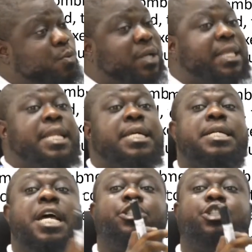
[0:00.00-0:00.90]
the water, the
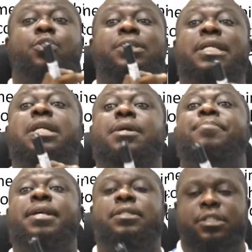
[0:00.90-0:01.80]
ratio still
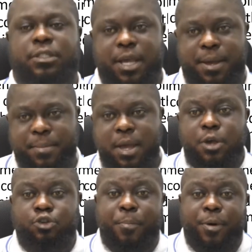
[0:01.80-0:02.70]
remains the same.
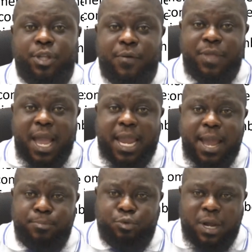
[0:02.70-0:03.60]
So both of them
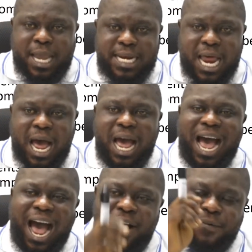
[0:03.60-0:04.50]
came together
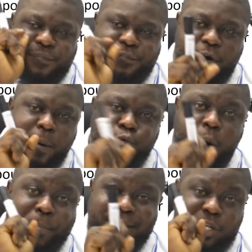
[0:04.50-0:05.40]
and formed
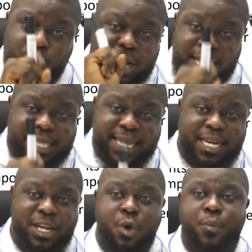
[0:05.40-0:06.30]
one particular
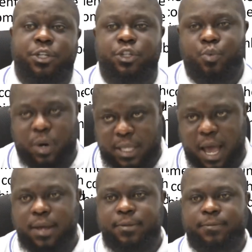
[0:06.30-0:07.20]
thing, which is water.